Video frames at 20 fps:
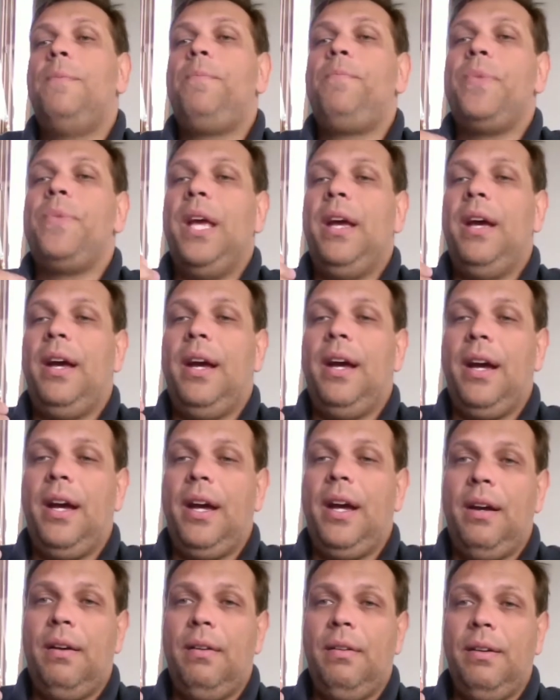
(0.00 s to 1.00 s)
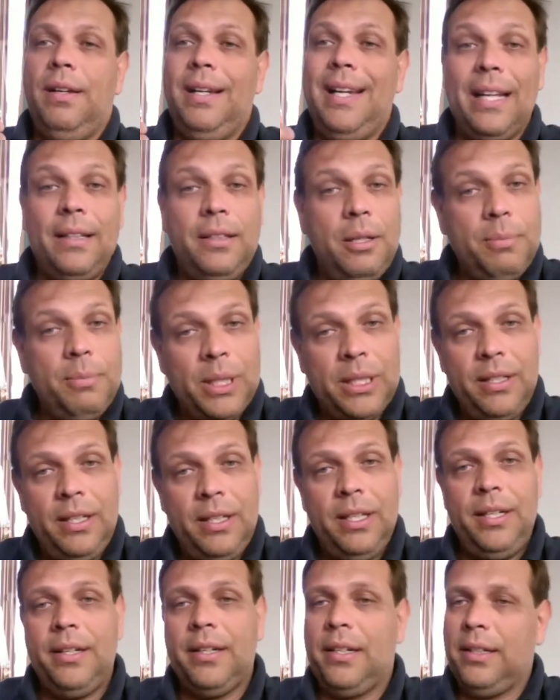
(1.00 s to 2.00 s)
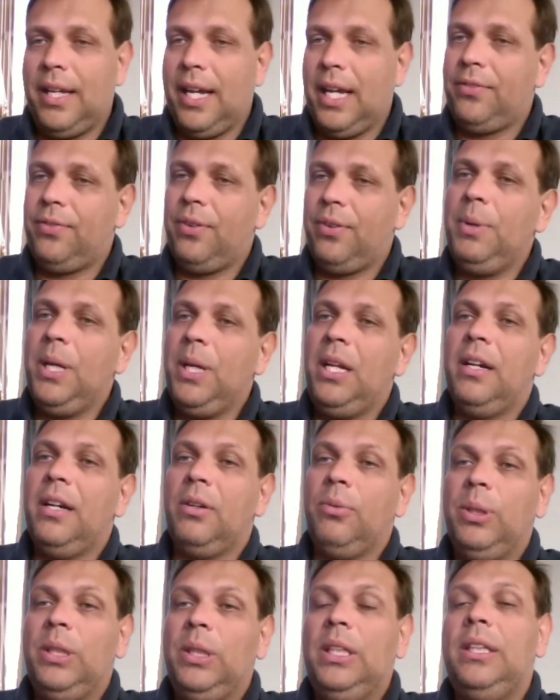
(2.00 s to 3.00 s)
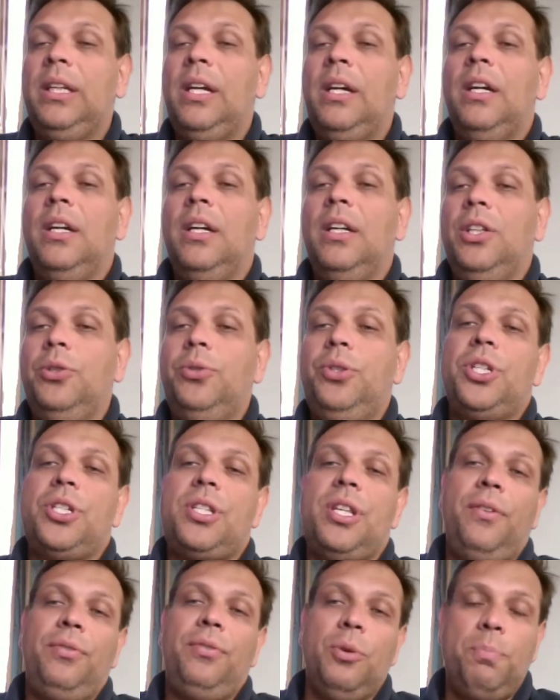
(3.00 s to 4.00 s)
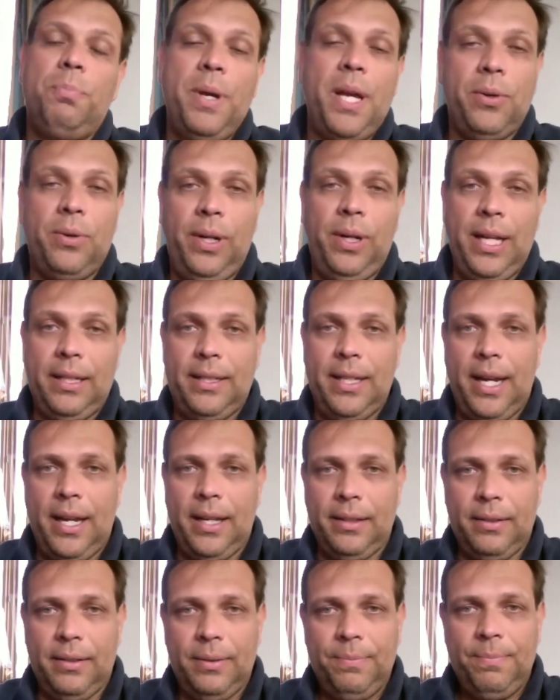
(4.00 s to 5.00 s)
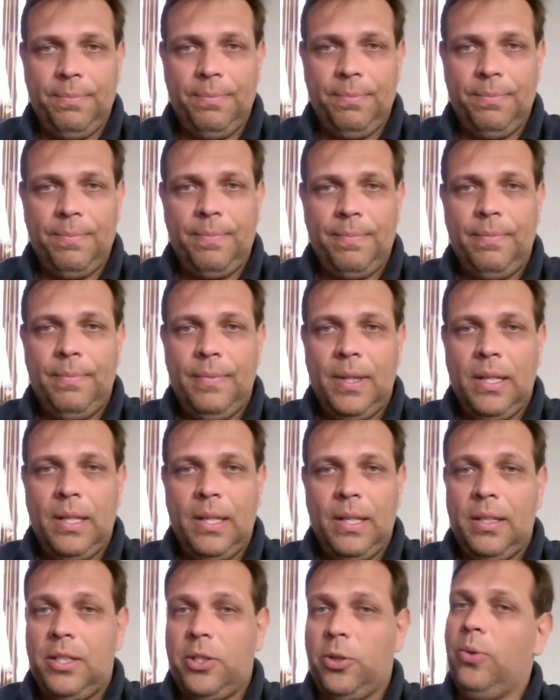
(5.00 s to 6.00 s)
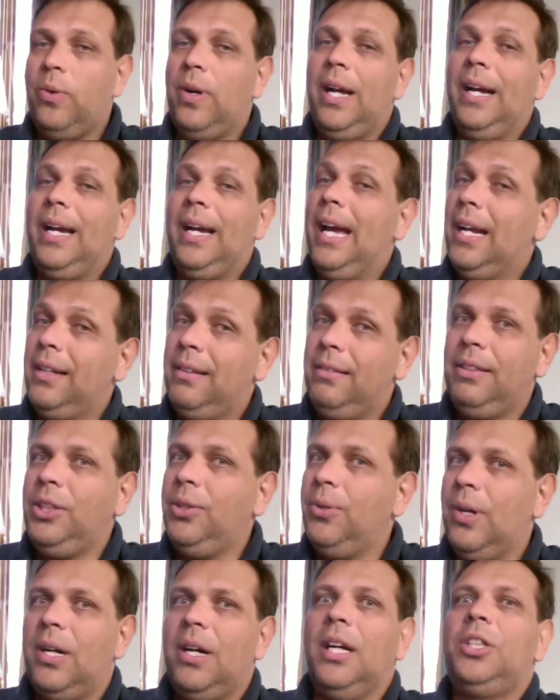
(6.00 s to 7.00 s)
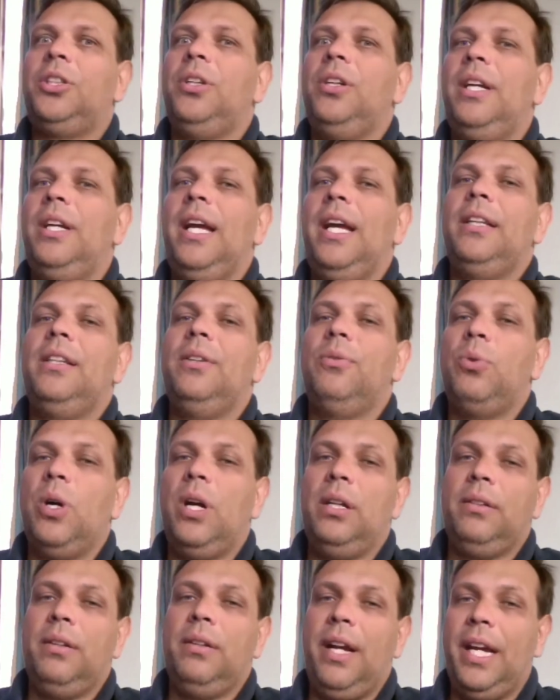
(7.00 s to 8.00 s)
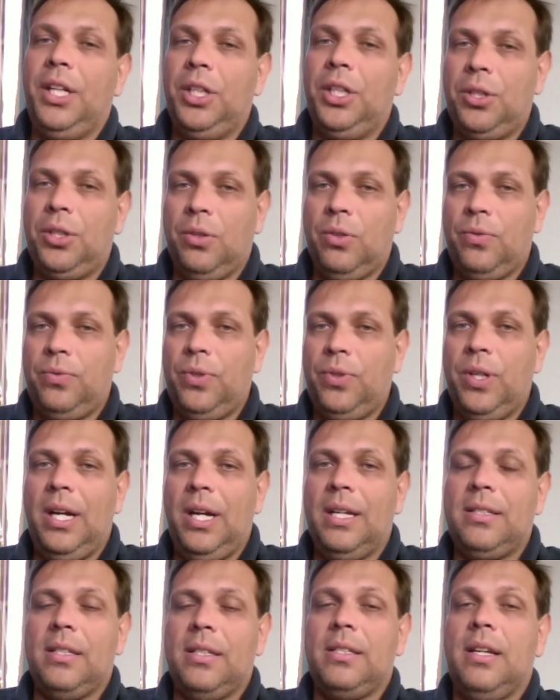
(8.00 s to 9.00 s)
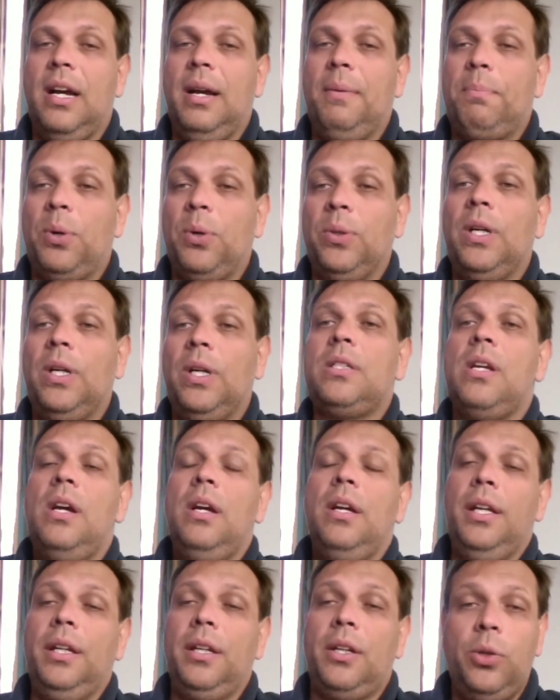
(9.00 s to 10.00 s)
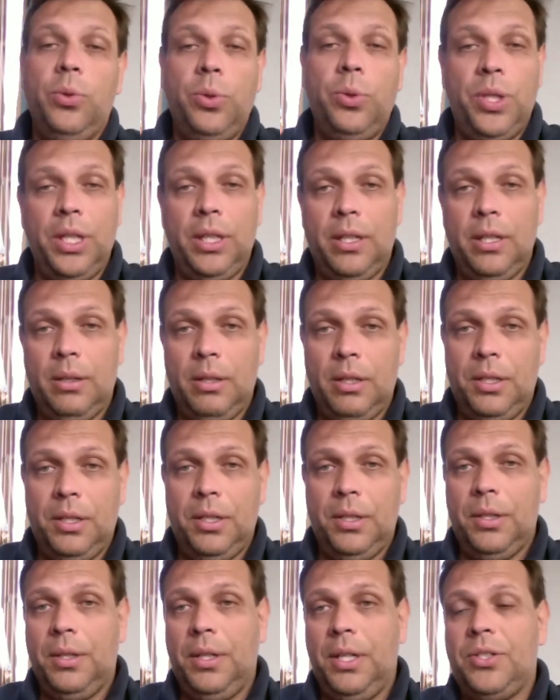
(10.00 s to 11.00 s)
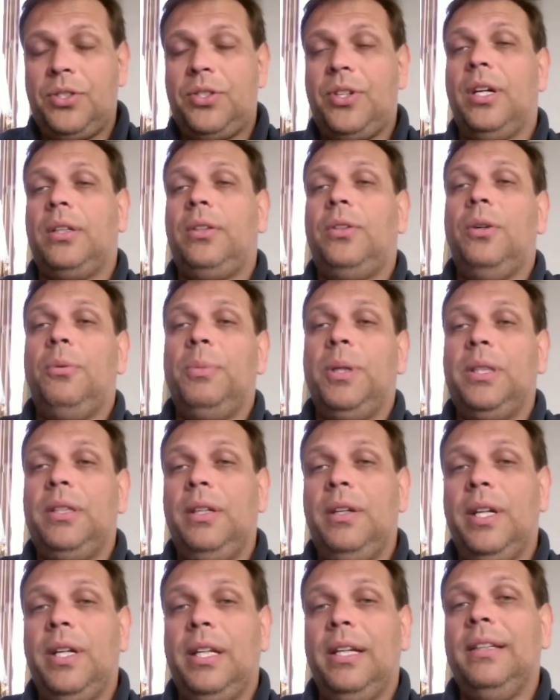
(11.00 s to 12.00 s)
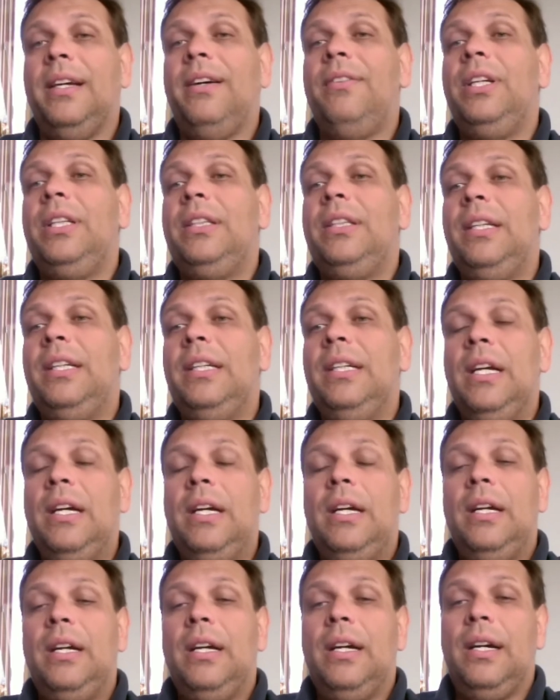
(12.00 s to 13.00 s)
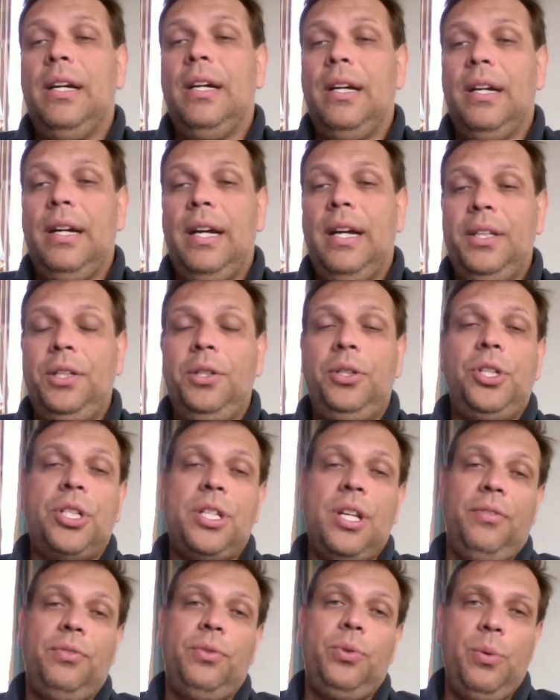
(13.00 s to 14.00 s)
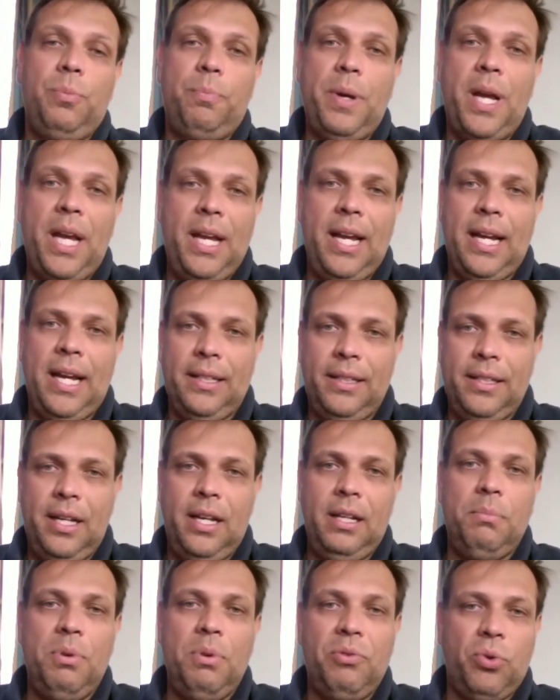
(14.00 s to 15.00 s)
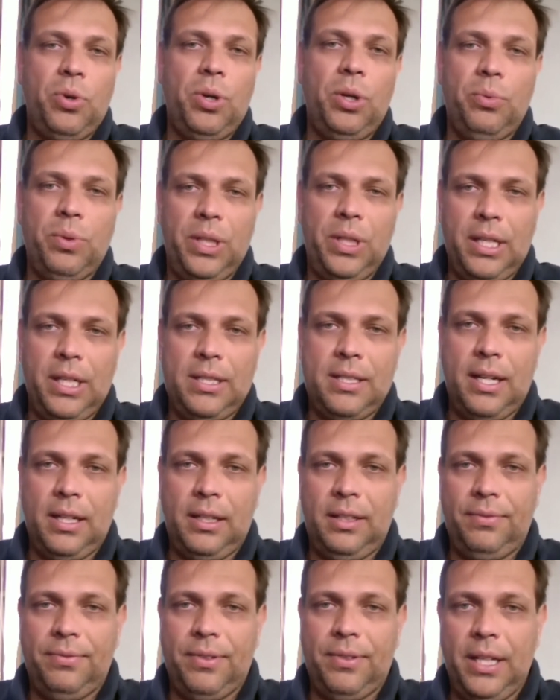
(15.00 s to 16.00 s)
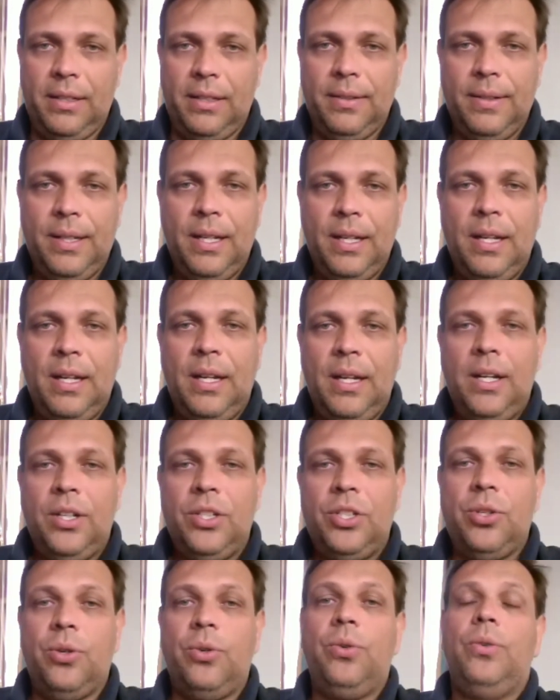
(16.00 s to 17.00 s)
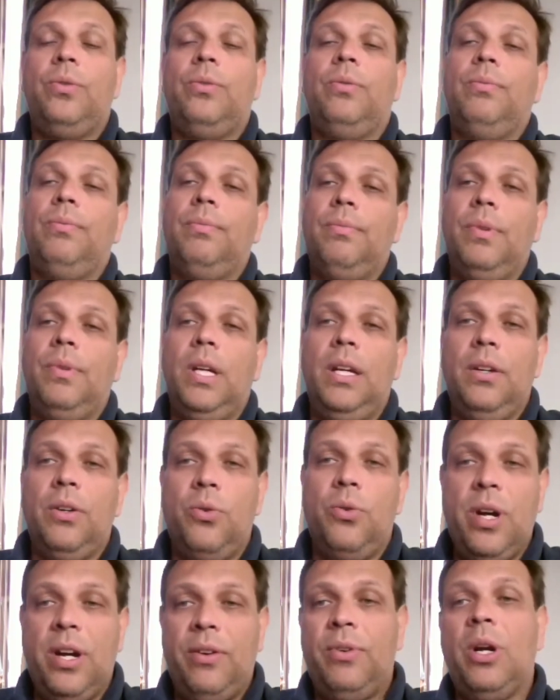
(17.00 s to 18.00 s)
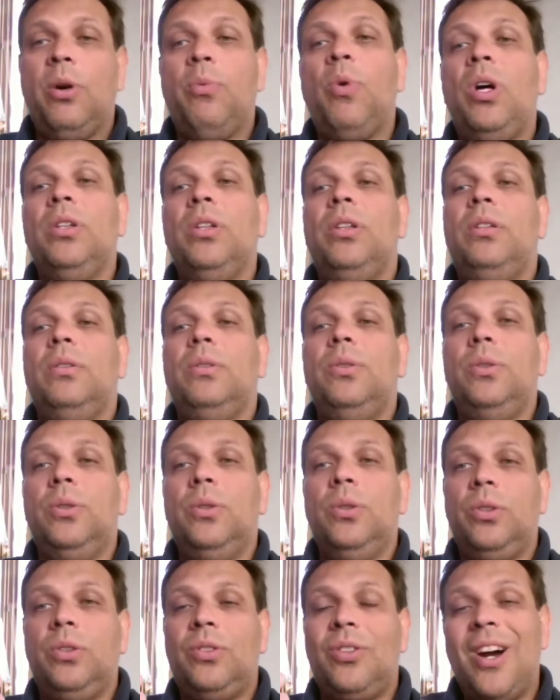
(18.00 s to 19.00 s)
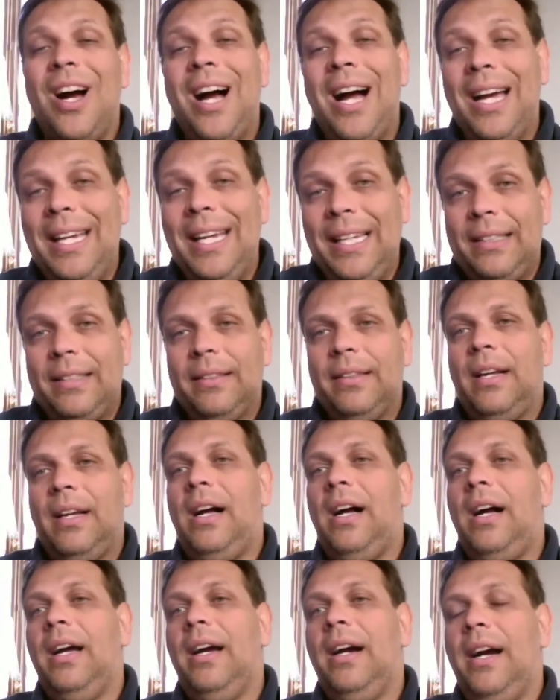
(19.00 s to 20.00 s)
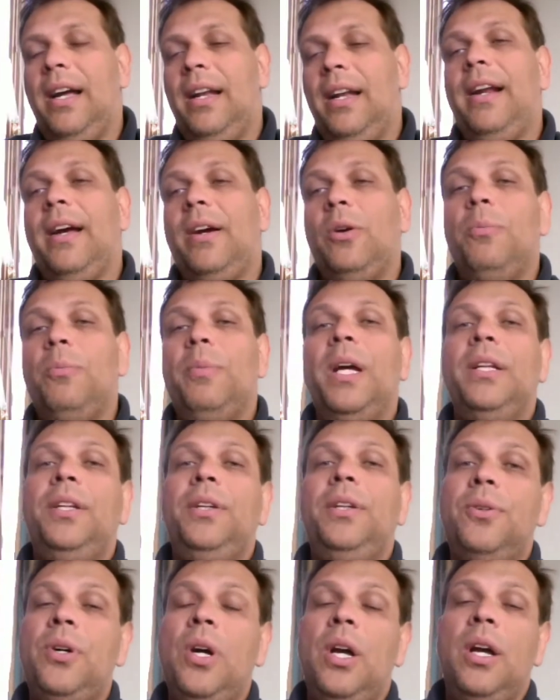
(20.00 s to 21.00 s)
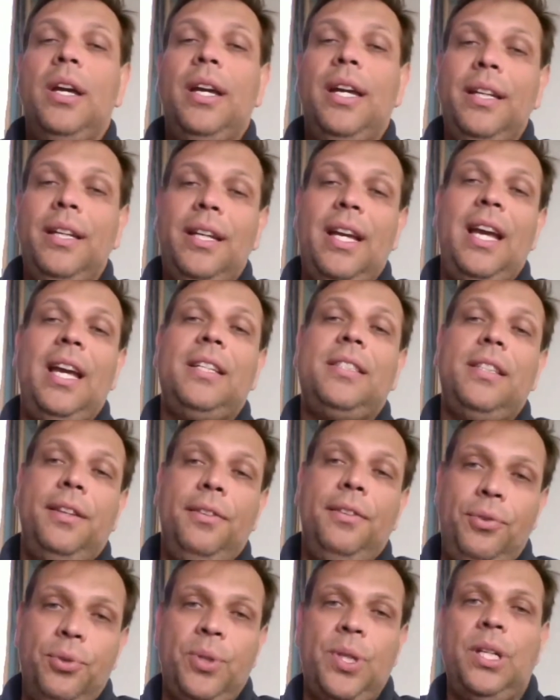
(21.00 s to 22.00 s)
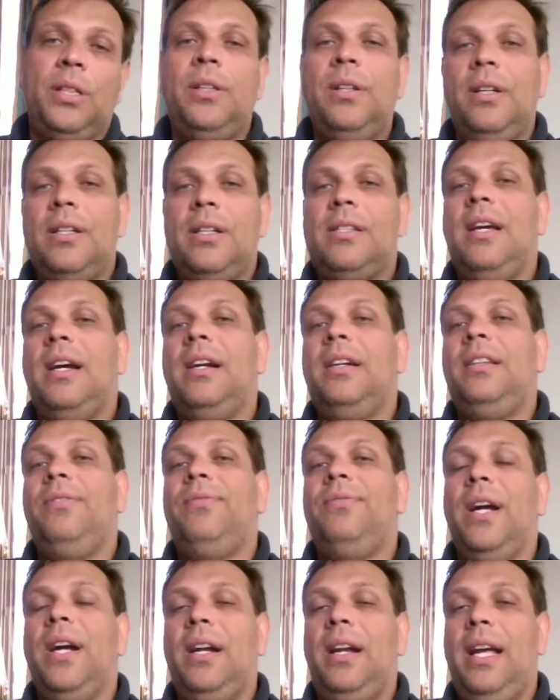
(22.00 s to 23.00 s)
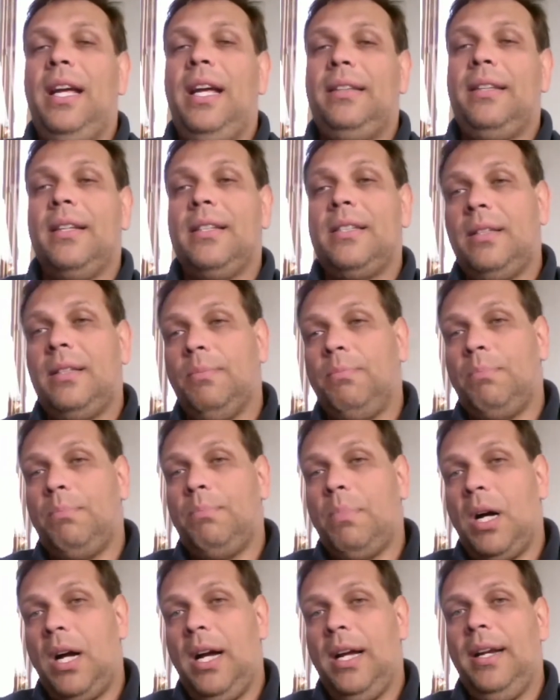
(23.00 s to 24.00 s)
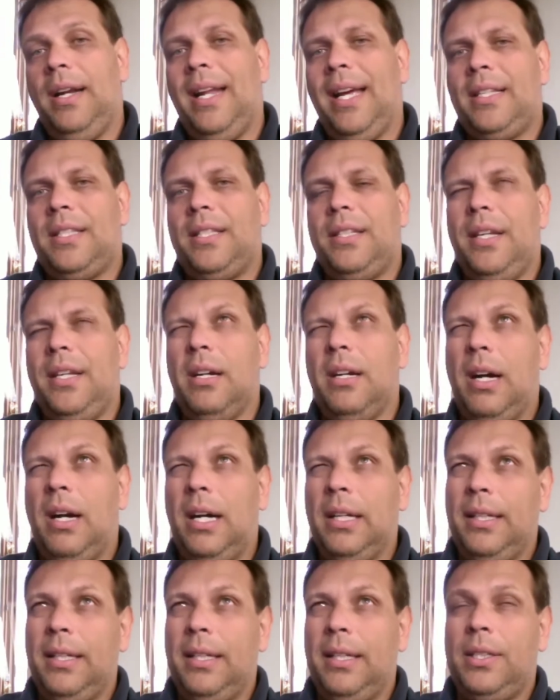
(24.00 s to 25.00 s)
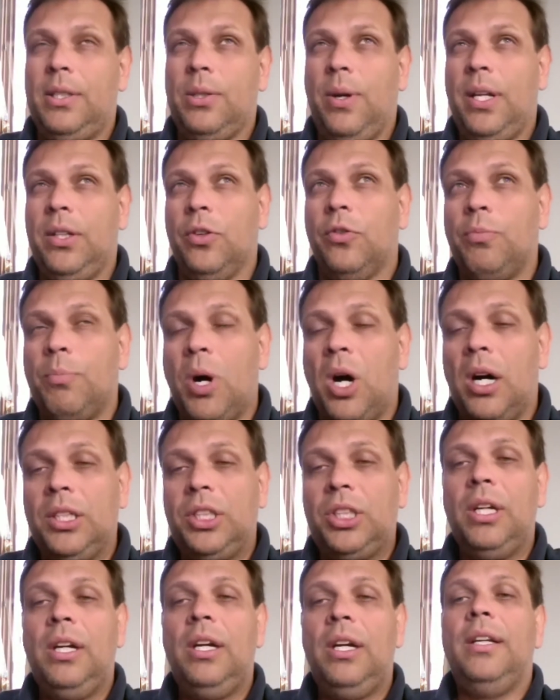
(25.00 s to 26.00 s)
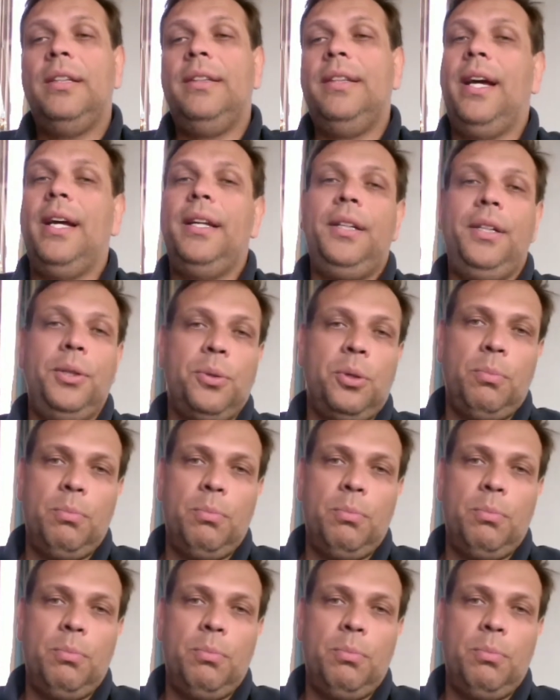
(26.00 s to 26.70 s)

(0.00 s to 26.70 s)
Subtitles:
get the material, get familiar with it. You just have to pay only at the end. So again, you are actually get the wide range of the SSI products, including the instructor material and everything. And you just have to pay at the end before you will get certified. So whoever want to try it, I highly recommend you. In case if you're not gonna certified latest by next year, I think so end of March, then your